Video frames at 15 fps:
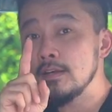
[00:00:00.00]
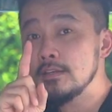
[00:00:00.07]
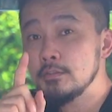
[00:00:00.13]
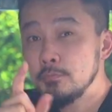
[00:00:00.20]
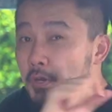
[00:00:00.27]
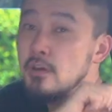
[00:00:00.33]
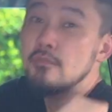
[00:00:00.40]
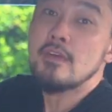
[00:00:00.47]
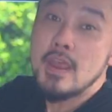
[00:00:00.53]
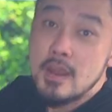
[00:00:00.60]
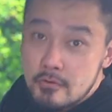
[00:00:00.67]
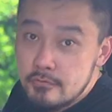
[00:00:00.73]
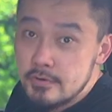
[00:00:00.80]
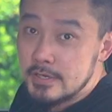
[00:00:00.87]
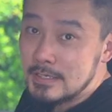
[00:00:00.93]
Speaking of
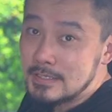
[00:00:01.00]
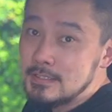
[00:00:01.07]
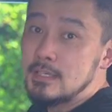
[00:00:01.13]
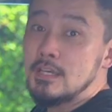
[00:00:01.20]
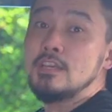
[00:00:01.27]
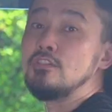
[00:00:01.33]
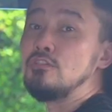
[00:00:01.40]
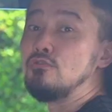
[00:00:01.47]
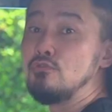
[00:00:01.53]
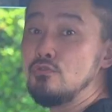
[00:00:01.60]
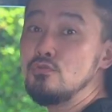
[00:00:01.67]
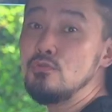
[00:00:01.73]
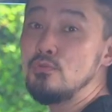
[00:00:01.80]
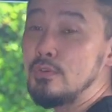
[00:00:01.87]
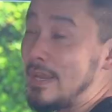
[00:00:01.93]
area, you do